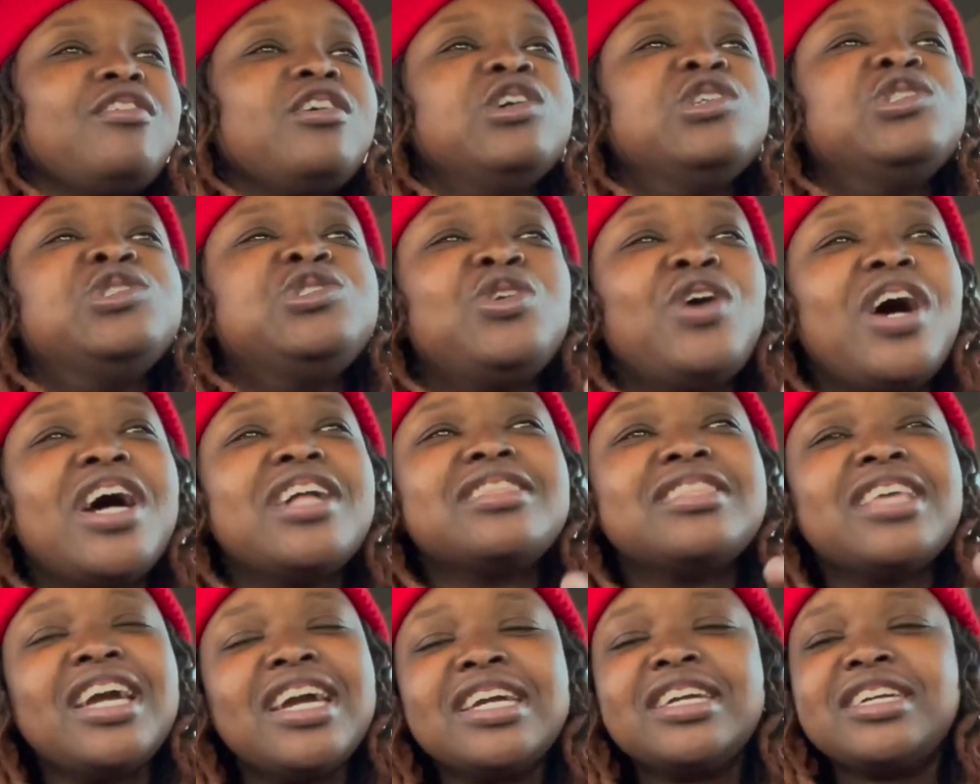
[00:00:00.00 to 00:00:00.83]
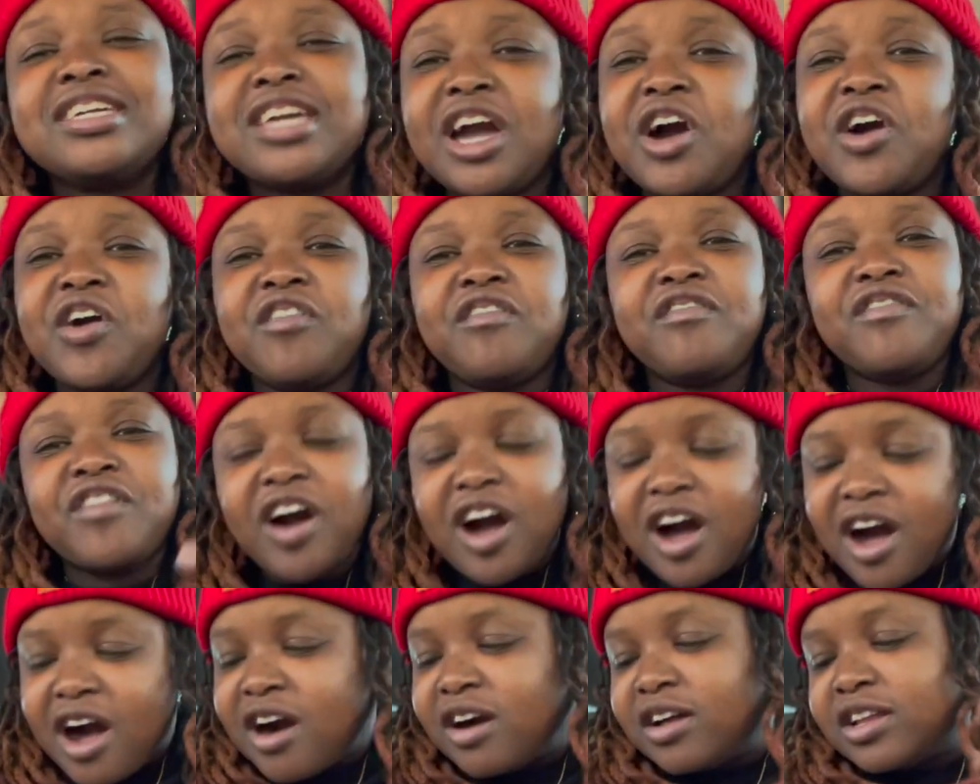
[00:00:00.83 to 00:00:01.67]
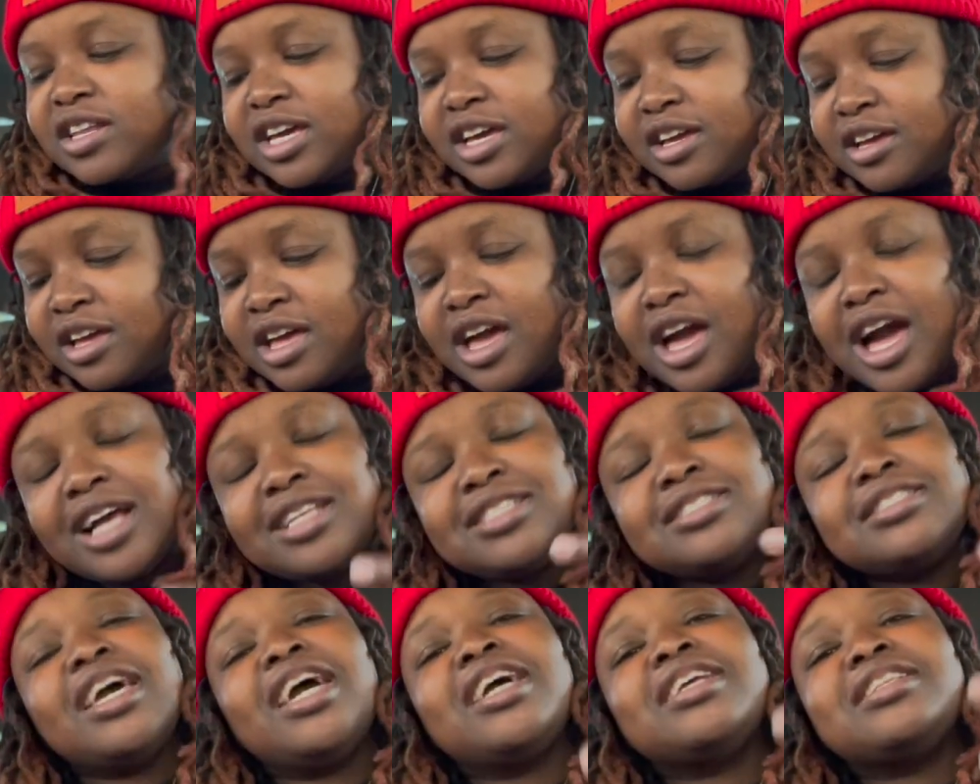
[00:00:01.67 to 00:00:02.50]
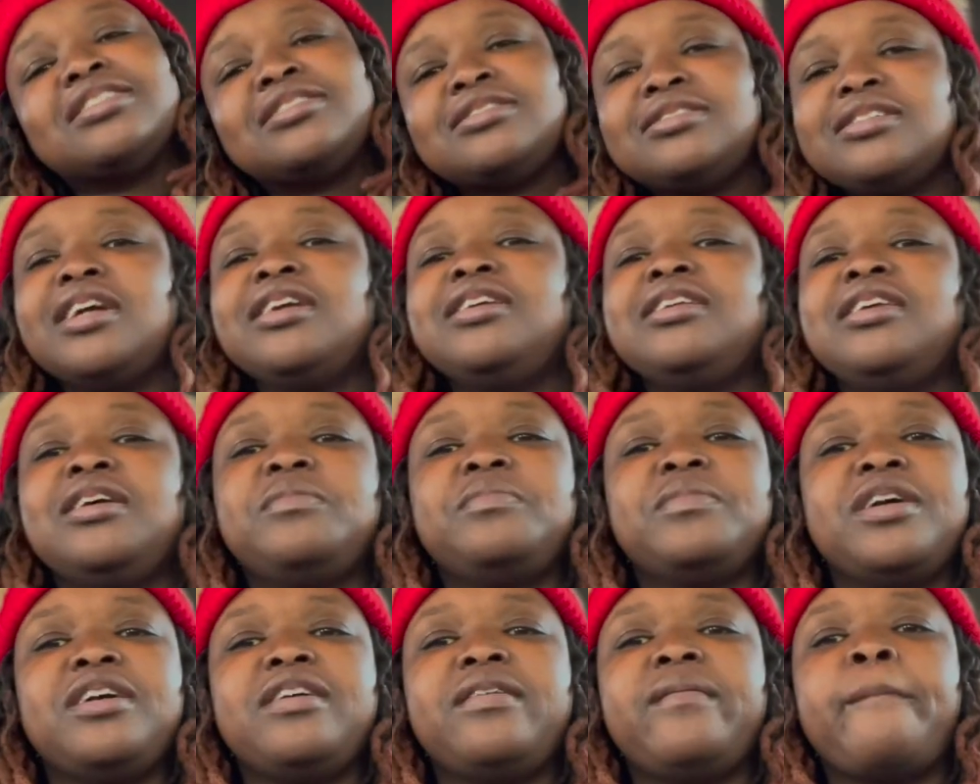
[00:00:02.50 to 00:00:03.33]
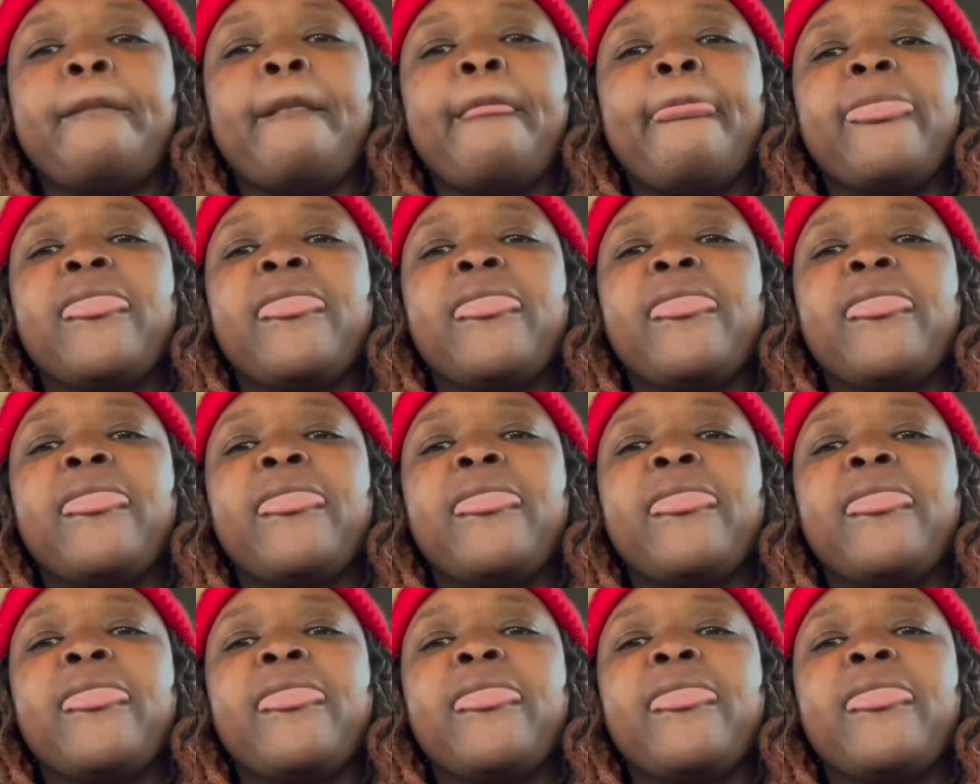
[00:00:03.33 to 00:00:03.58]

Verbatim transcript: So I thank y'all for all that. I just had to say that, man.